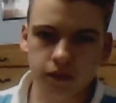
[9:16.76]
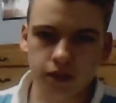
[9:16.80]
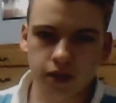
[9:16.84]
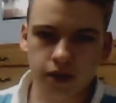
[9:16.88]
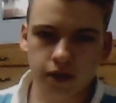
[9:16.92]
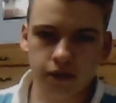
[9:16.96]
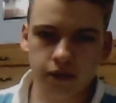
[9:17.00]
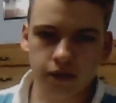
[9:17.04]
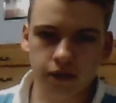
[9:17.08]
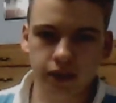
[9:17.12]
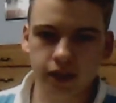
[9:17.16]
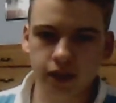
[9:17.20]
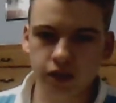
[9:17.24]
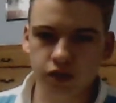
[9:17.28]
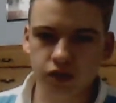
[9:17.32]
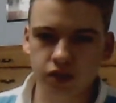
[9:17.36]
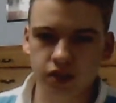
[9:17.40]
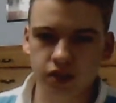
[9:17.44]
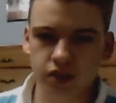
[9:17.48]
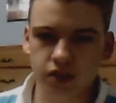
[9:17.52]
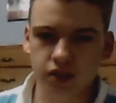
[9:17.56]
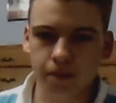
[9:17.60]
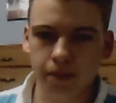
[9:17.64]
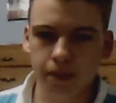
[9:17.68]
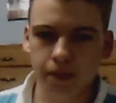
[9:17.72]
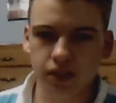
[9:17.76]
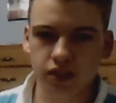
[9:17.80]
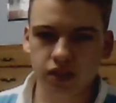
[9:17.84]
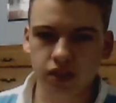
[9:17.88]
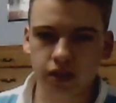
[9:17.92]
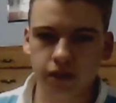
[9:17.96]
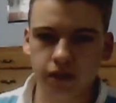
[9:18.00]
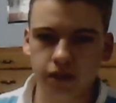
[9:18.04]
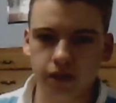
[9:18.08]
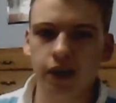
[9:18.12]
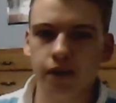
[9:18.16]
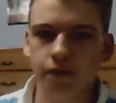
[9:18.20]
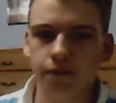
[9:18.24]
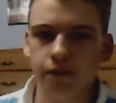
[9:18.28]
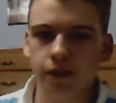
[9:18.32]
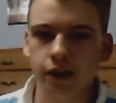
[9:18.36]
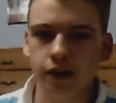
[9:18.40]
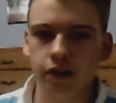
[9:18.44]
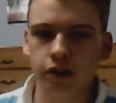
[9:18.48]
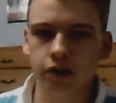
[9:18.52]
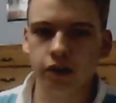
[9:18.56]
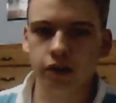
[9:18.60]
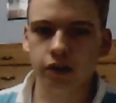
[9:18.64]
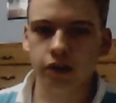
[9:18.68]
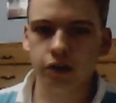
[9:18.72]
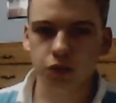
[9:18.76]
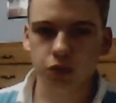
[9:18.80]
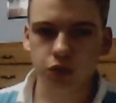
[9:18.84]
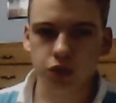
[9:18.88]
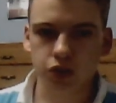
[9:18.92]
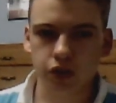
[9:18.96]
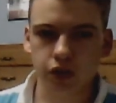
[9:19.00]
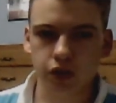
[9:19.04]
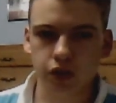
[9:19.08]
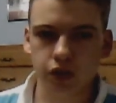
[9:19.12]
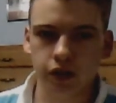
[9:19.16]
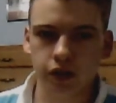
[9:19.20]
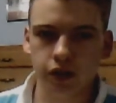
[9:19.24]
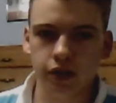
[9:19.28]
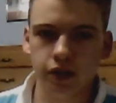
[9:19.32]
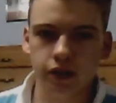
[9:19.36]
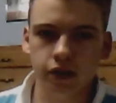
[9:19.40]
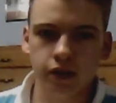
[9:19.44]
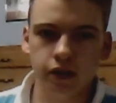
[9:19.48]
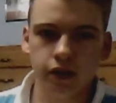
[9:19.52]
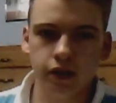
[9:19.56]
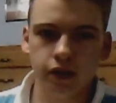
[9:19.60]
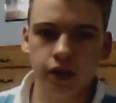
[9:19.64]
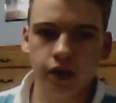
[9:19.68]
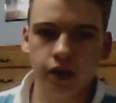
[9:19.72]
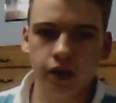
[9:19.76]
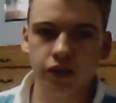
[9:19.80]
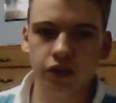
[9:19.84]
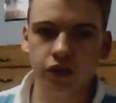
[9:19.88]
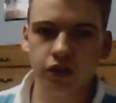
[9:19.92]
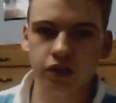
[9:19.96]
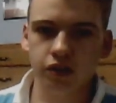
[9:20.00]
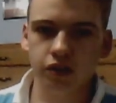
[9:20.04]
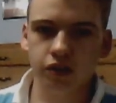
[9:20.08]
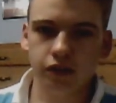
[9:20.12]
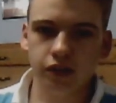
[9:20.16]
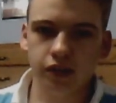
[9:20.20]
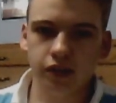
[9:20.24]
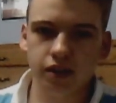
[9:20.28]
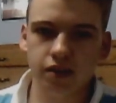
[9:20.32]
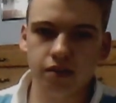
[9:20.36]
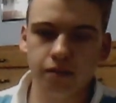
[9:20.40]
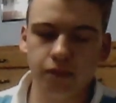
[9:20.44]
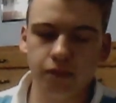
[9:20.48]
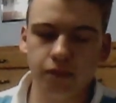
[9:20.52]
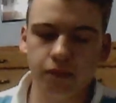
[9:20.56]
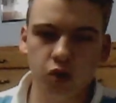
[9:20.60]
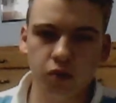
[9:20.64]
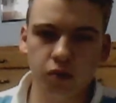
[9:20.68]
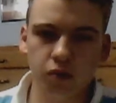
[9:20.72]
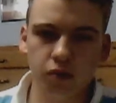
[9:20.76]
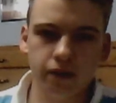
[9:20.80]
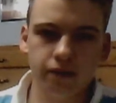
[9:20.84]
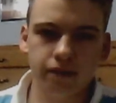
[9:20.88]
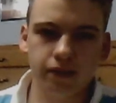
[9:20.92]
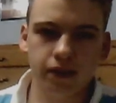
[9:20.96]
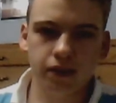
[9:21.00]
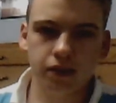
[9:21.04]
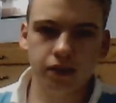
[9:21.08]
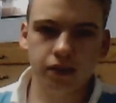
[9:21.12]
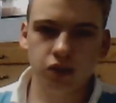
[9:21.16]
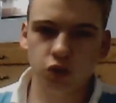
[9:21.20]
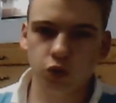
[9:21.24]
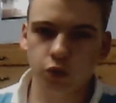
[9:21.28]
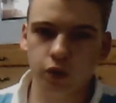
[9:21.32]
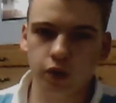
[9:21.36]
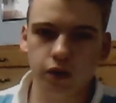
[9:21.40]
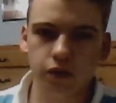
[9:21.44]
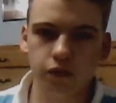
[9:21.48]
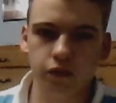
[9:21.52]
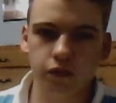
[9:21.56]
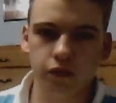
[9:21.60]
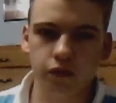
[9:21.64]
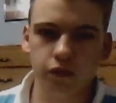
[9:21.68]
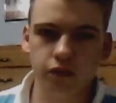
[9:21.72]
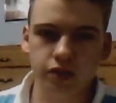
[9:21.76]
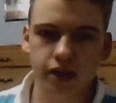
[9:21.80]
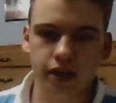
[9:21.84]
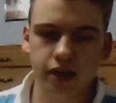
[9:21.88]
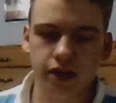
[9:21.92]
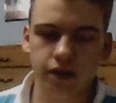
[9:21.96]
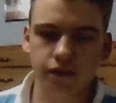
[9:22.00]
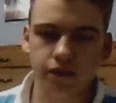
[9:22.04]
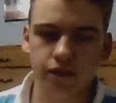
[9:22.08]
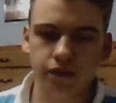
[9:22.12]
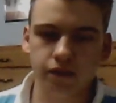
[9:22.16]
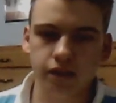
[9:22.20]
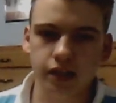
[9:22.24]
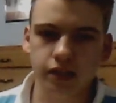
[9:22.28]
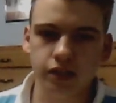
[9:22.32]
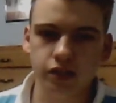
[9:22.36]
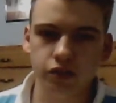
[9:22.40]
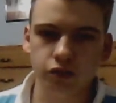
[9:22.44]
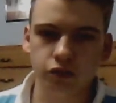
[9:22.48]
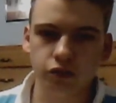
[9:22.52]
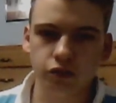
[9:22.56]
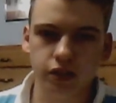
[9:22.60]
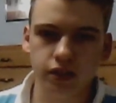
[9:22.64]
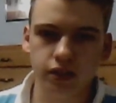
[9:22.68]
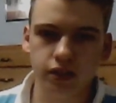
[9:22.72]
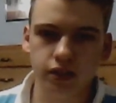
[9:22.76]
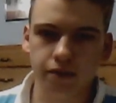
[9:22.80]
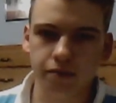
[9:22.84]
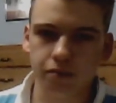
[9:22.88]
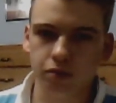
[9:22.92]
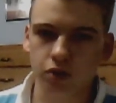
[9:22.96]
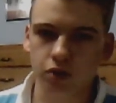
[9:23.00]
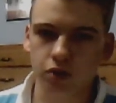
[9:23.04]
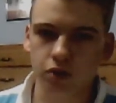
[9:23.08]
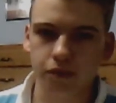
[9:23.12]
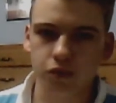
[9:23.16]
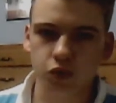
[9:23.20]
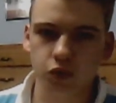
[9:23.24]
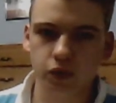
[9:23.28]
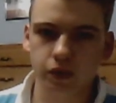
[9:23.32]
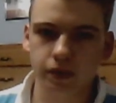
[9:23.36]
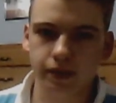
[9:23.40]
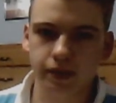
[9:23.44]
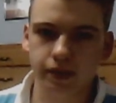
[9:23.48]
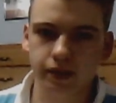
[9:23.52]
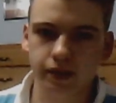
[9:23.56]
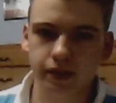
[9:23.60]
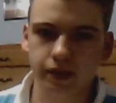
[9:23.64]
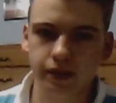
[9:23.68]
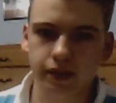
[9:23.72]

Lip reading: Everything else is kind of basic. 5 fire energy was good. I thought you needed more, but I found that 12 was kind of fine. You didn't have problems with it.